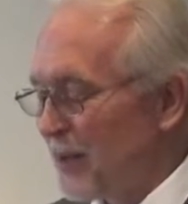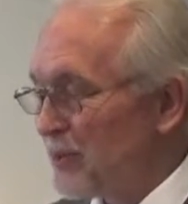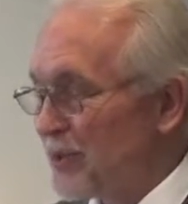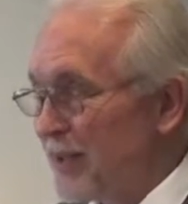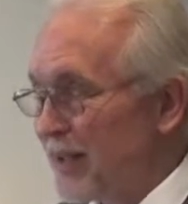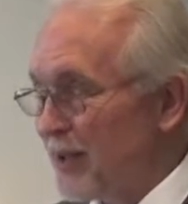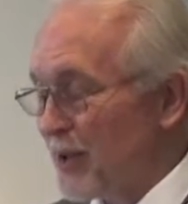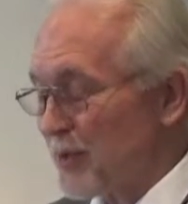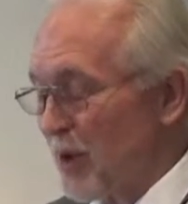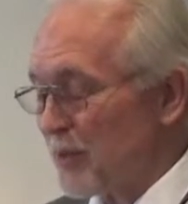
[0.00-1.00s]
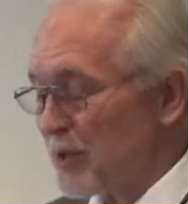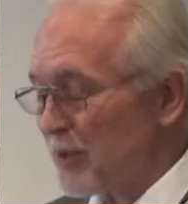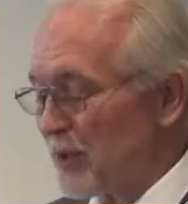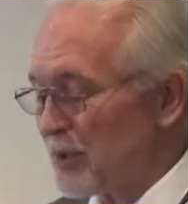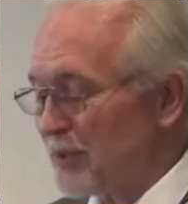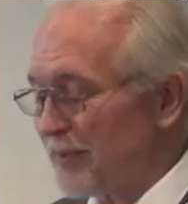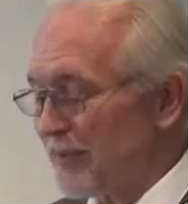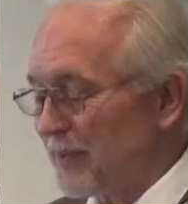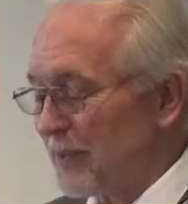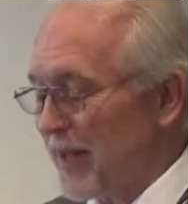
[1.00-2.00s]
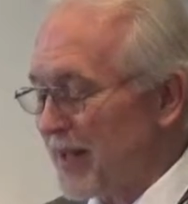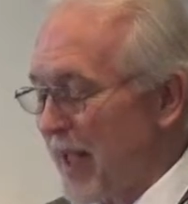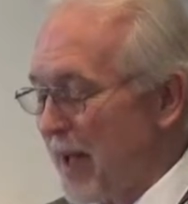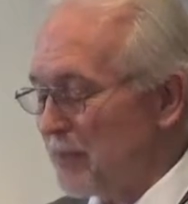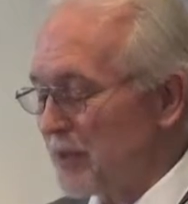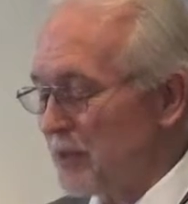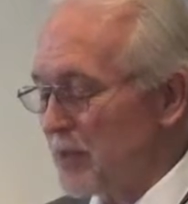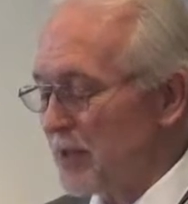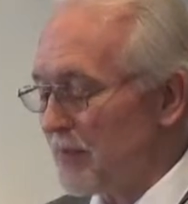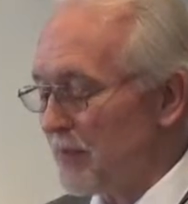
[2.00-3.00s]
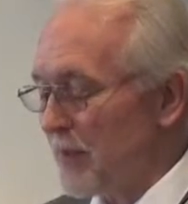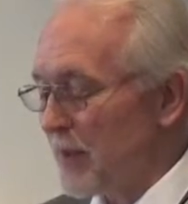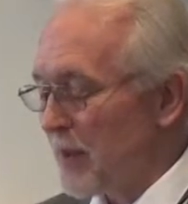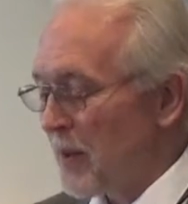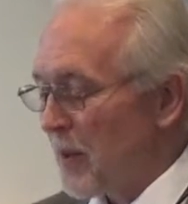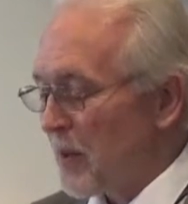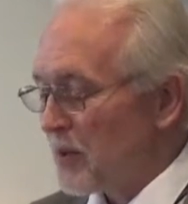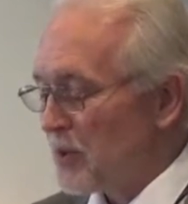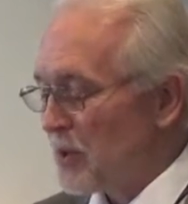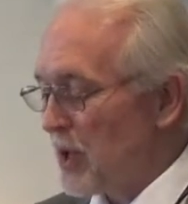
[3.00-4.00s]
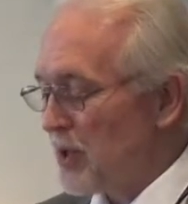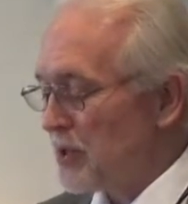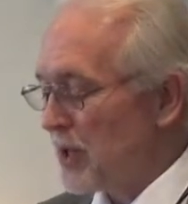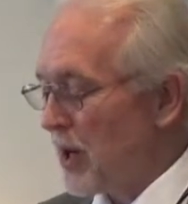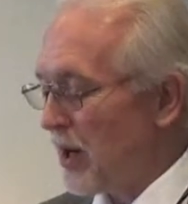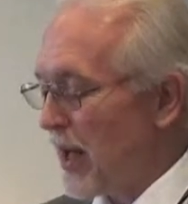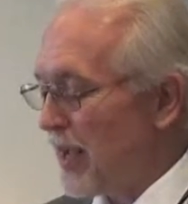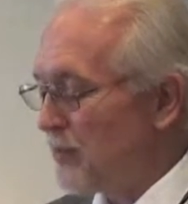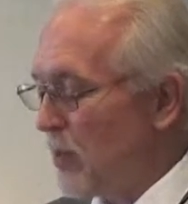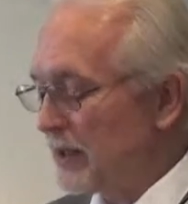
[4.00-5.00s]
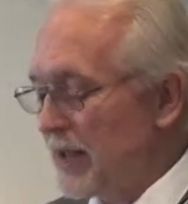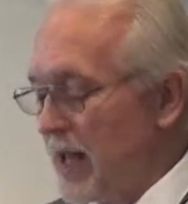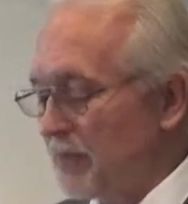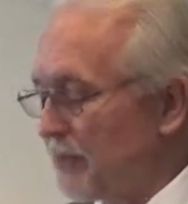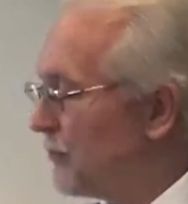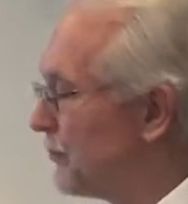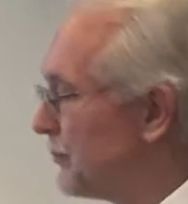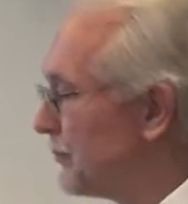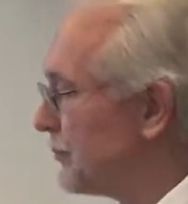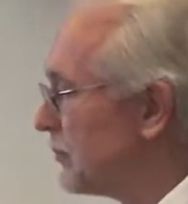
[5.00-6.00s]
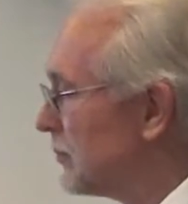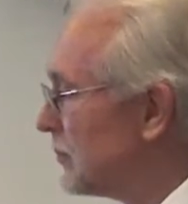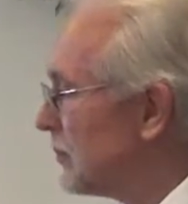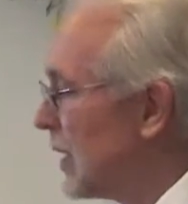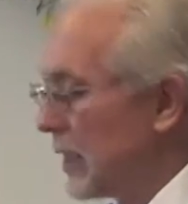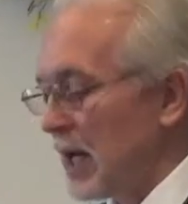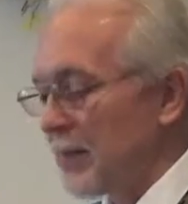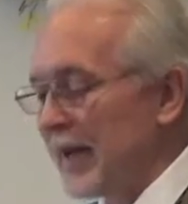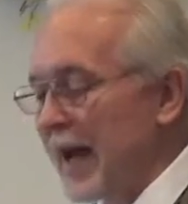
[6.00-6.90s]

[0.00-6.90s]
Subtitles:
just thinking of those moments when that happened to me. To those in our life, what then? Coming